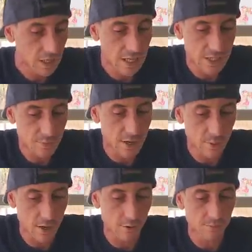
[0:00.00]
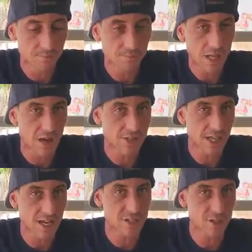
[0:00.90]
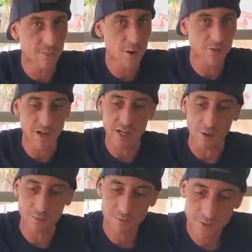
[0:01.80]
Let's be real. I'll see you guys in tomorrow's video.